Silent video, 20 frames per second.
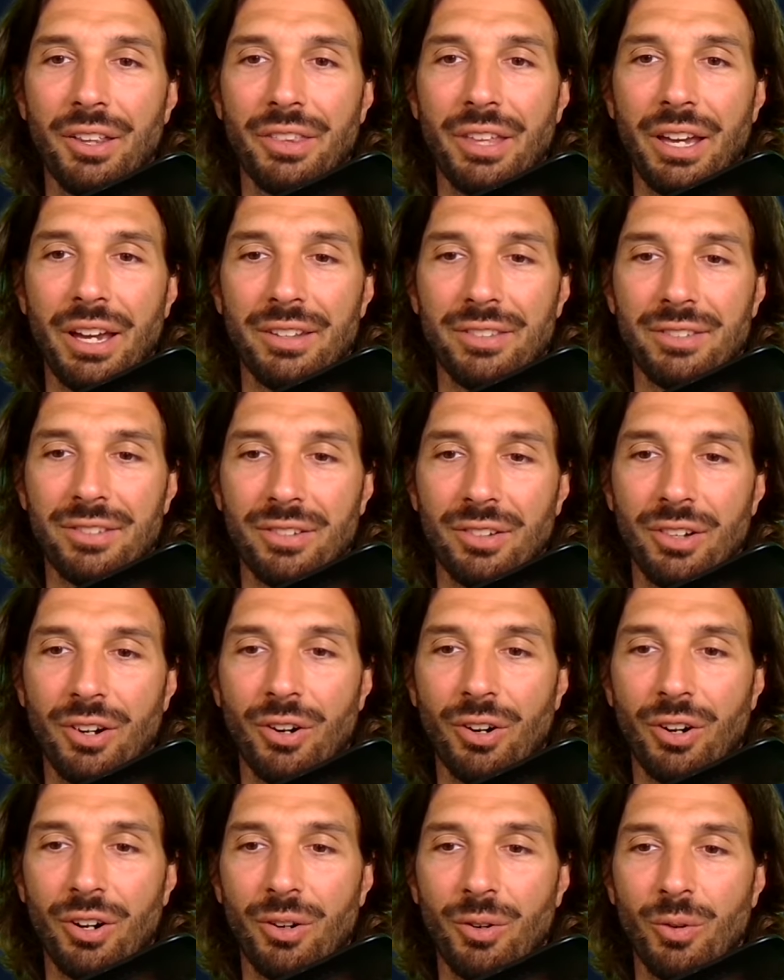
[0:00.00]
that
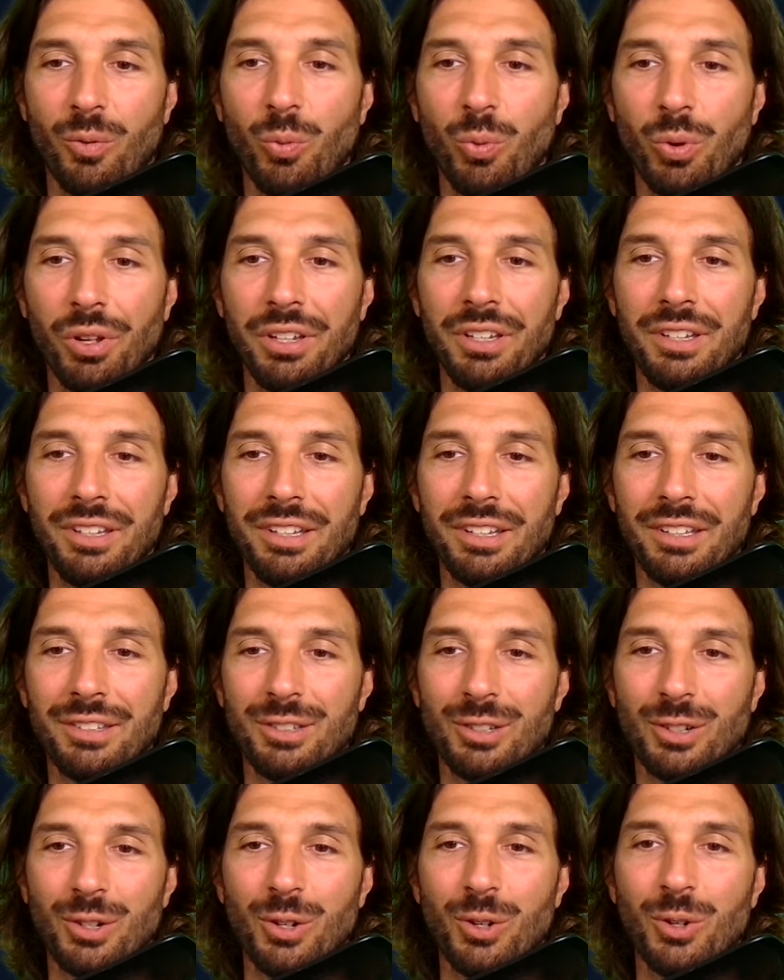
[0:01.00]
are willing
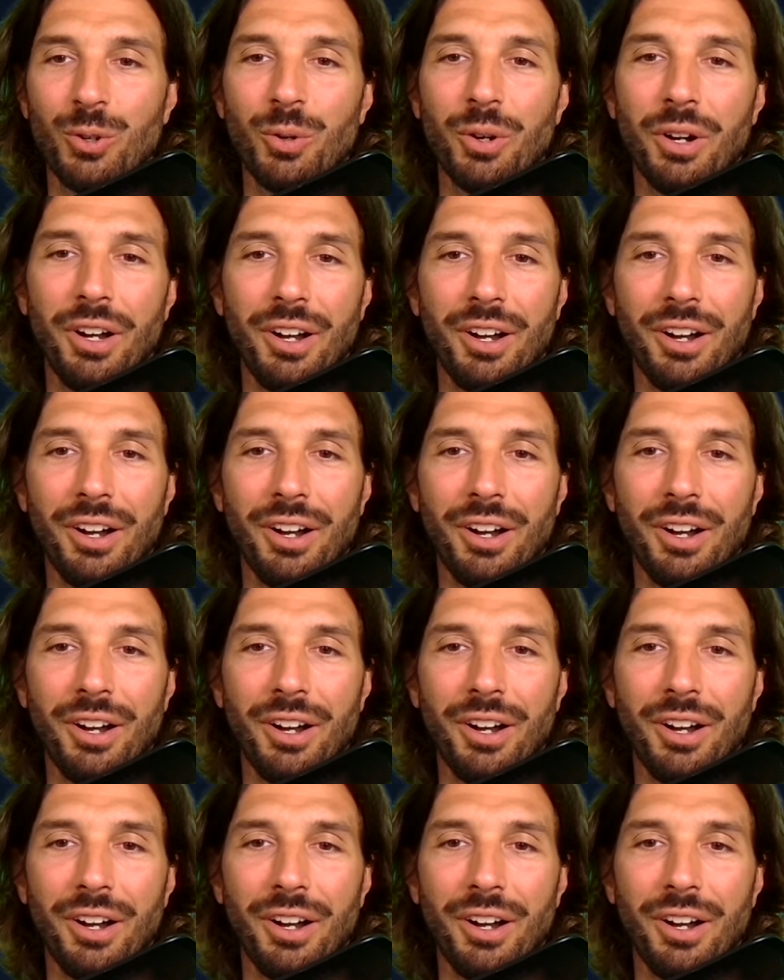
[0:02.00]
to go